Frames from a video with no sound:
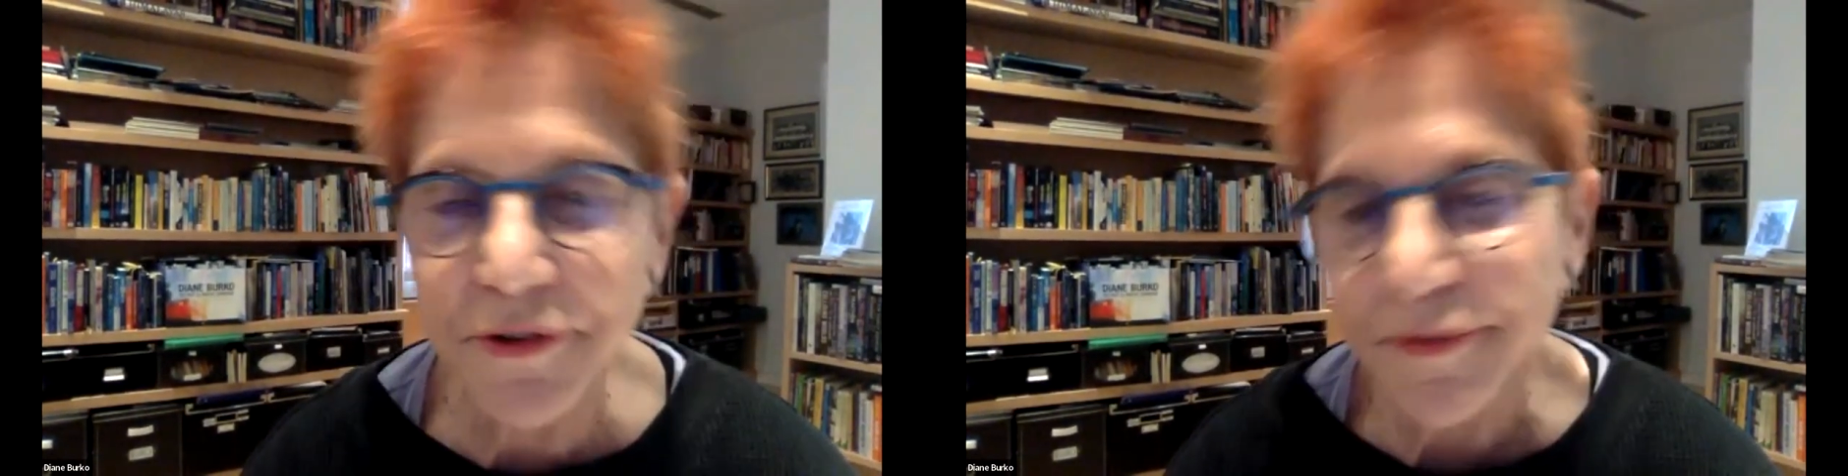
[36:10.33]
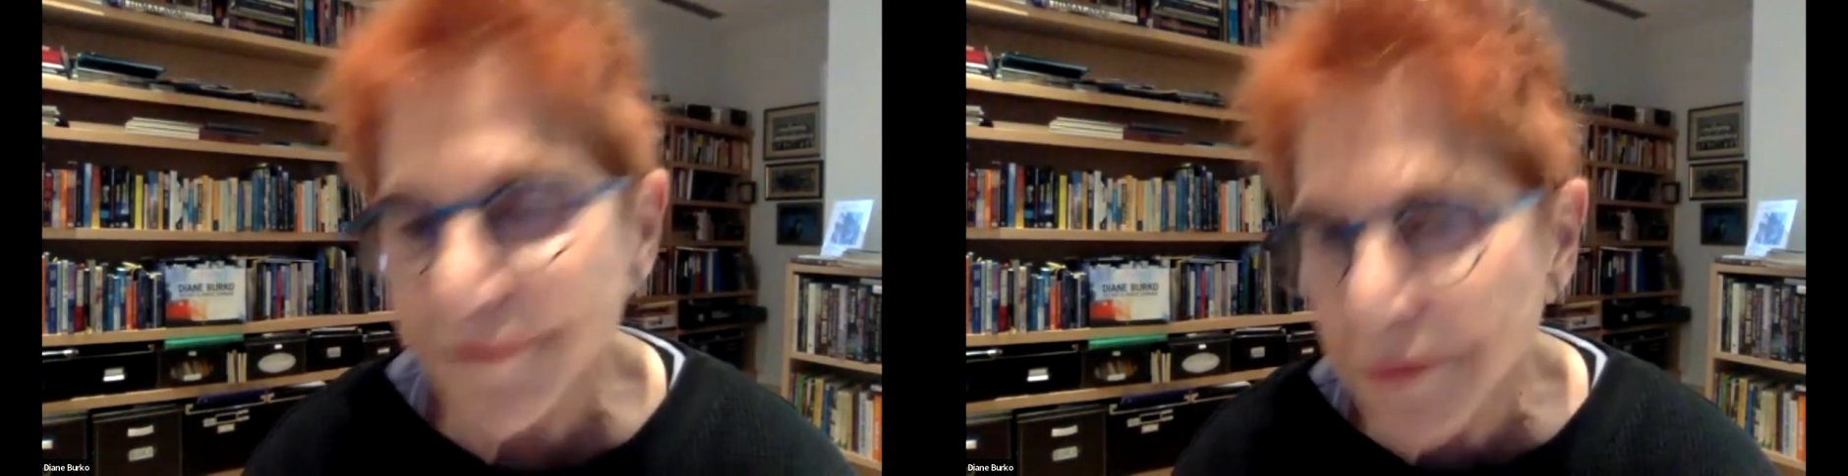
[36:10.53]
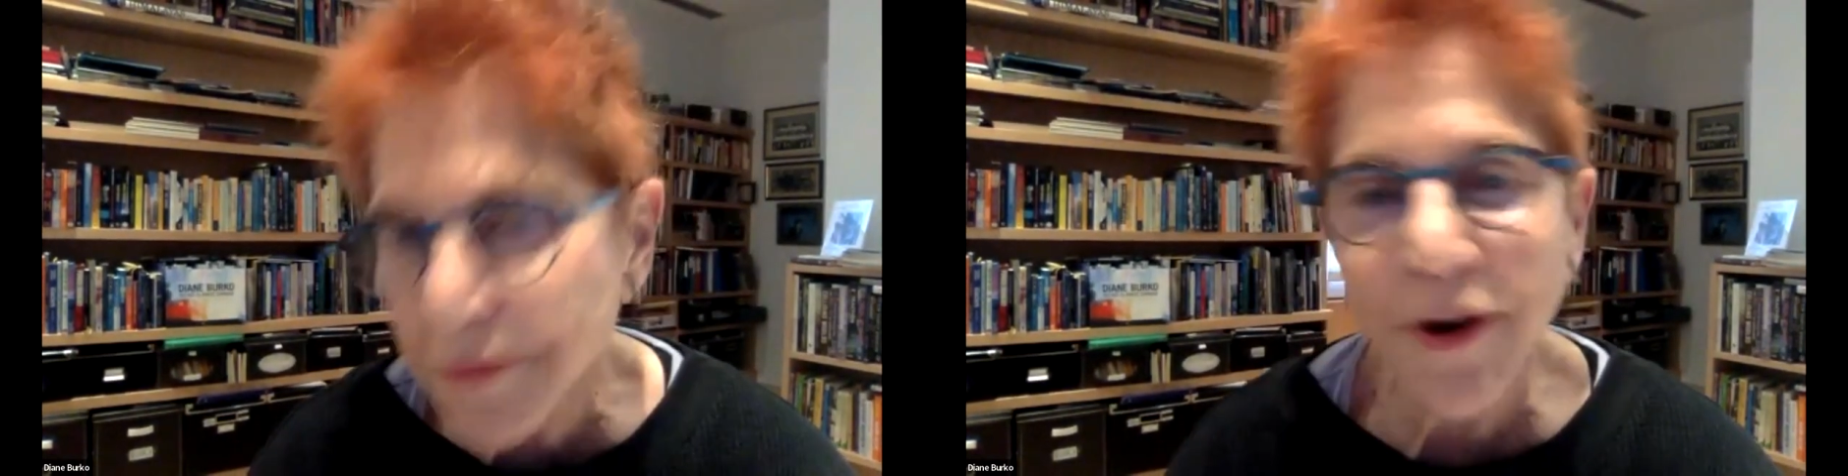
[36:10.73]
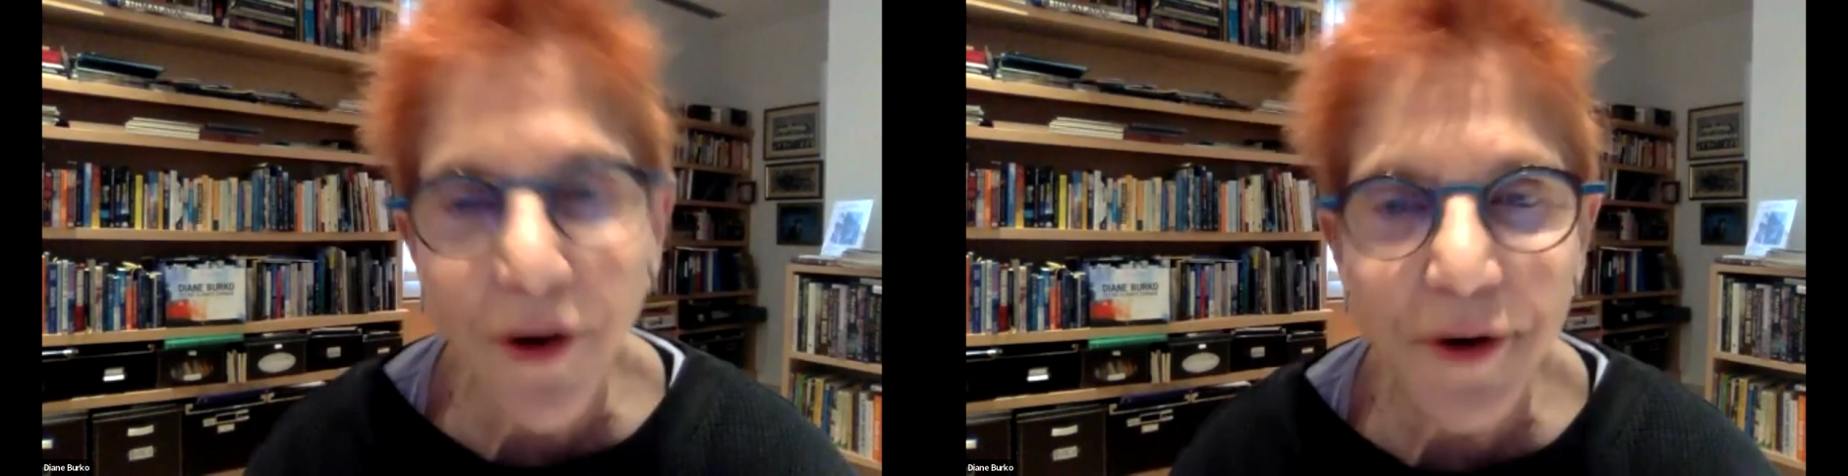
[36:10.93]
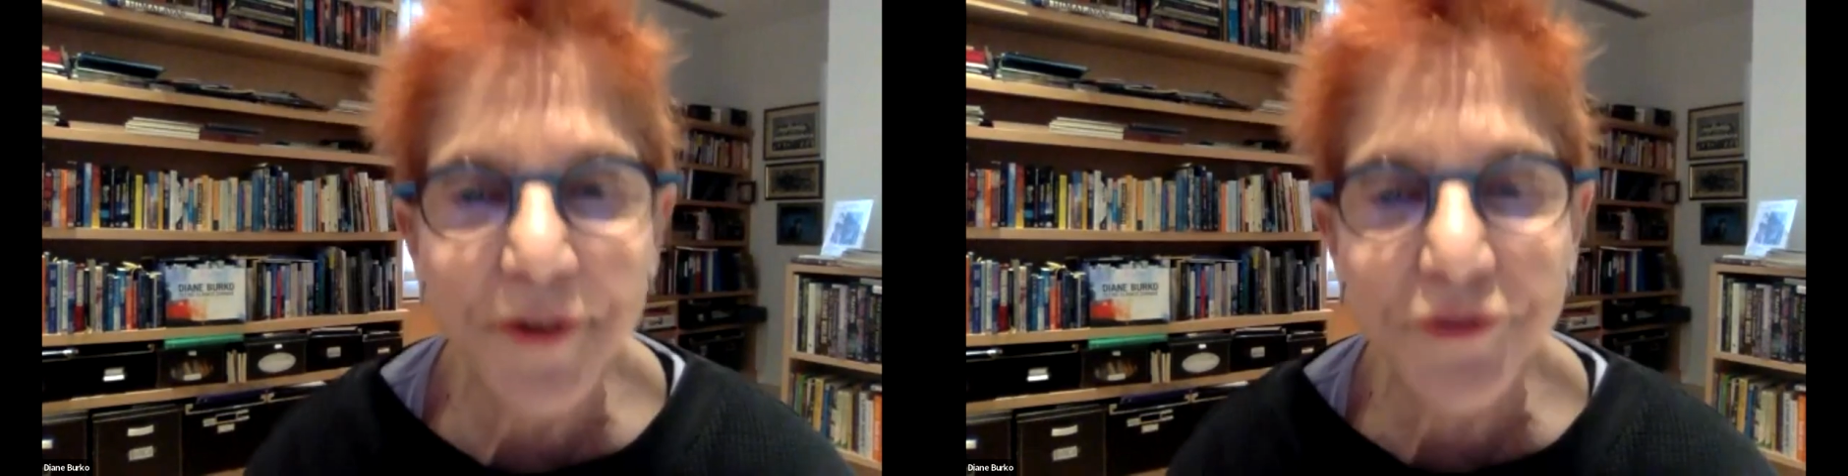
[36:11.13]
and did what
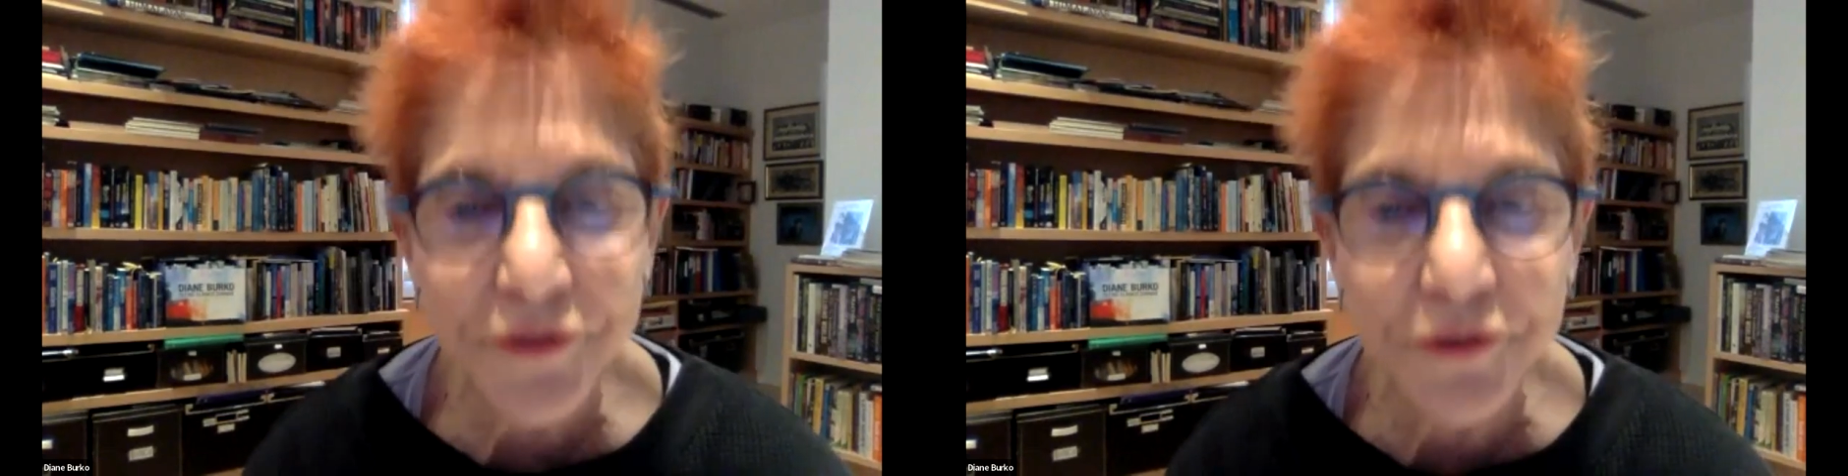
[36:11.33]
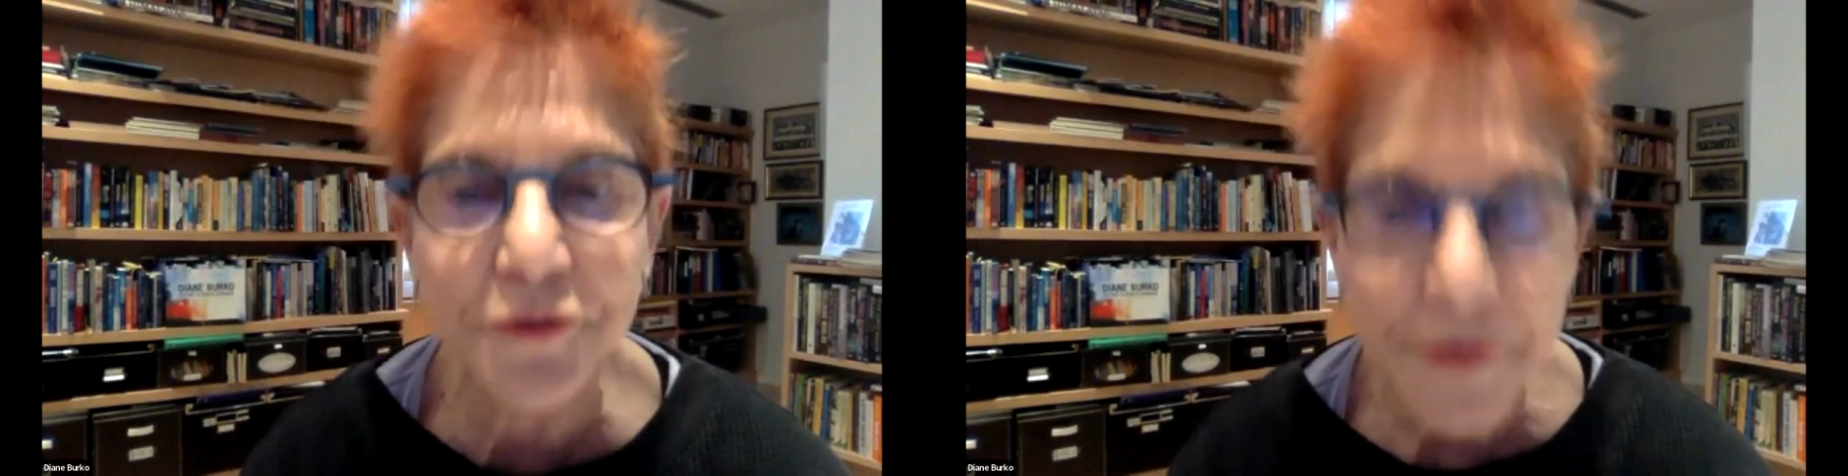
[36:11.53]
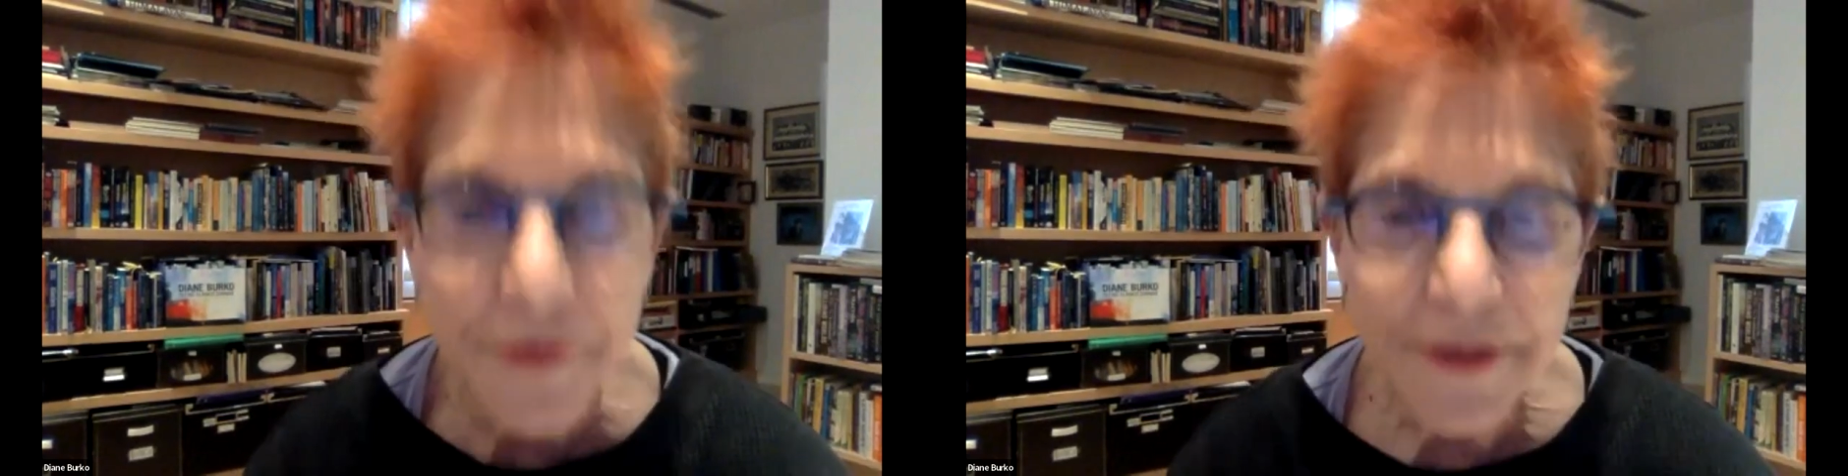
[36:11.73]
artists do,